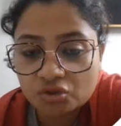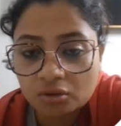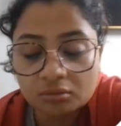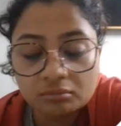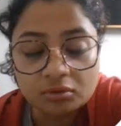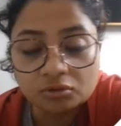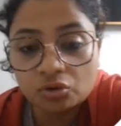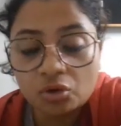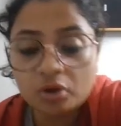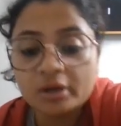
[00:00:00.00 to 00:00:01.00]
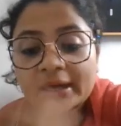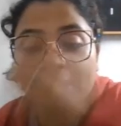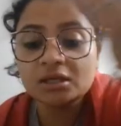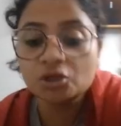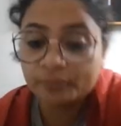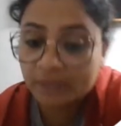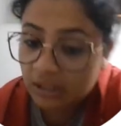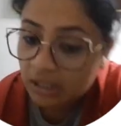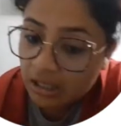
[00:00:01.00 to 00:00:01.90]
or no longer any human